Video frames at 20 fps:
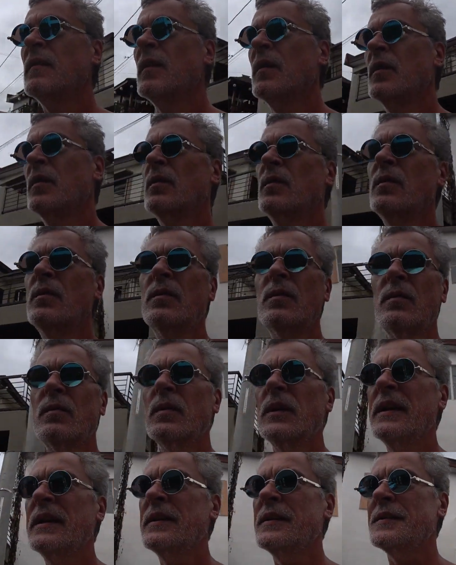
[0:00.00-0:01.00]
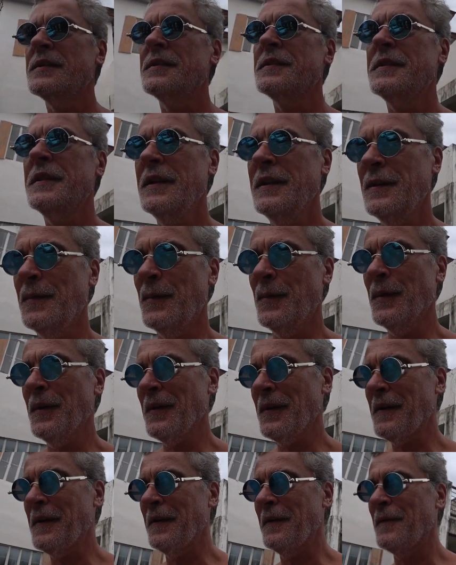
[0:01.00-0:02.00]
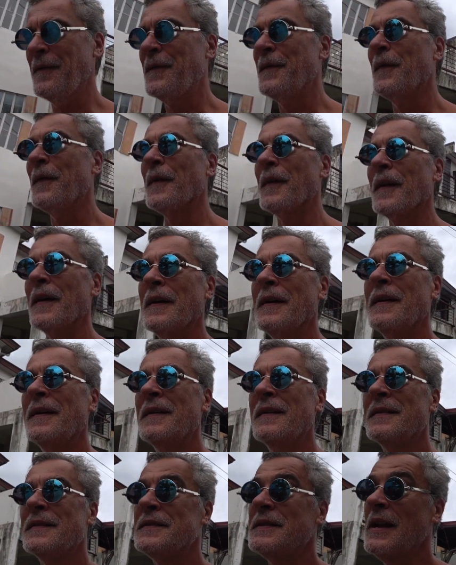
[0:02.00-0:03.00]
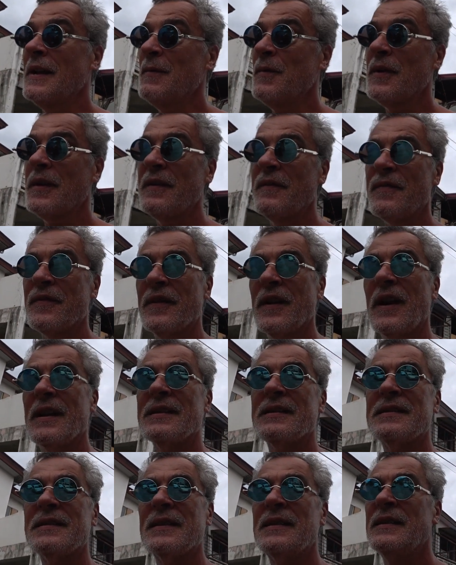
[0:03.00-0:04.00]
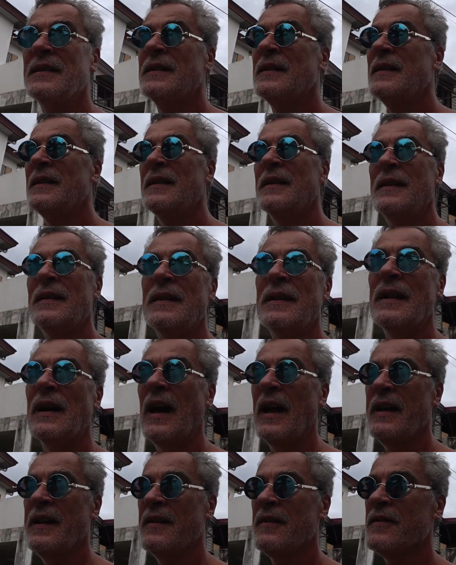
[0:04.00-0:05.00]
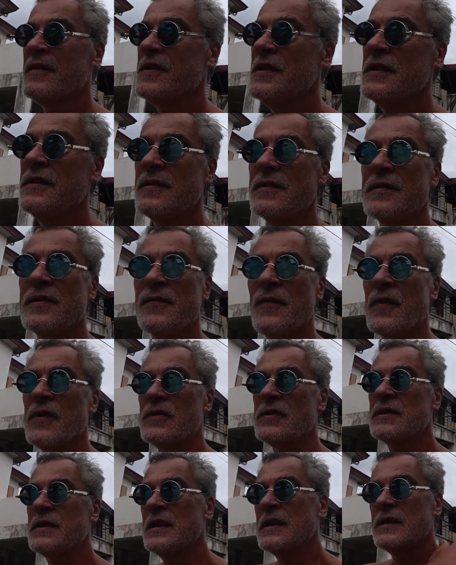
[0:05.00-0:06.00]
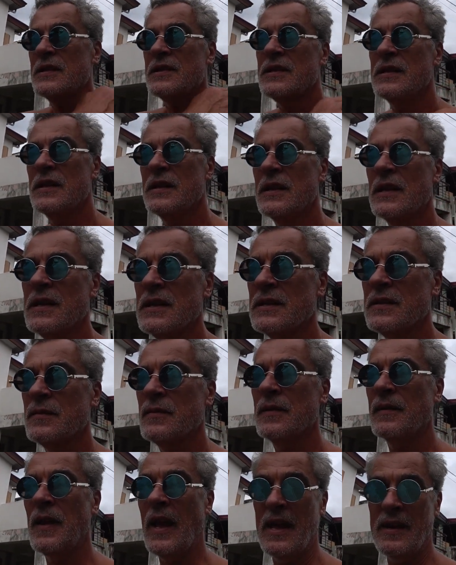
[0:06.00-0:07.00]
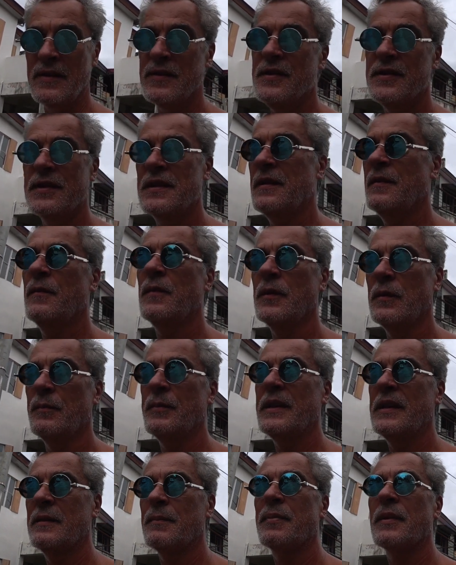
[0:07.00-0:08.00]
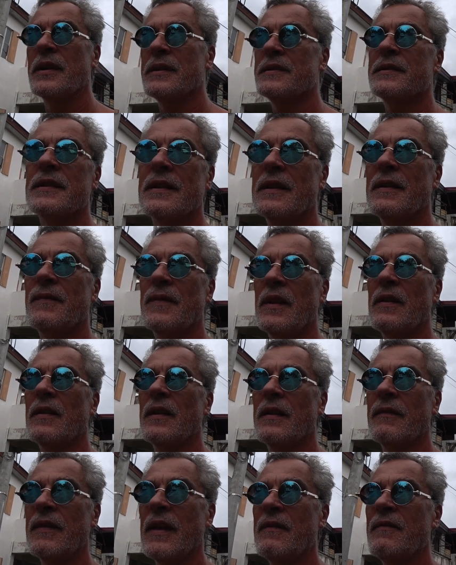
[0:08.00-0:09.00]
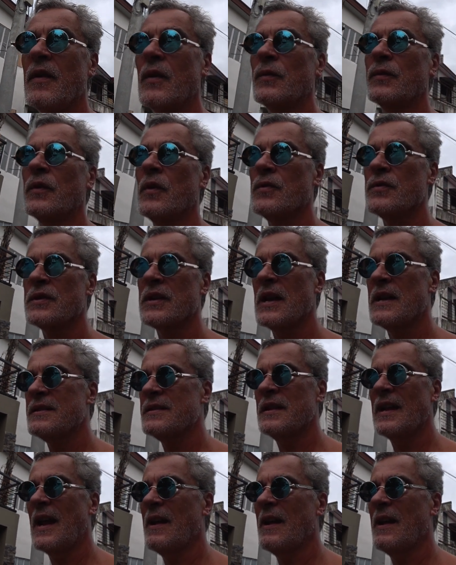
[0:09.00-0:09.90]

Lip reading: Who is she working for? She ain't working for us. I hear she's first thing she does, and she will be the president if they vote those guys in.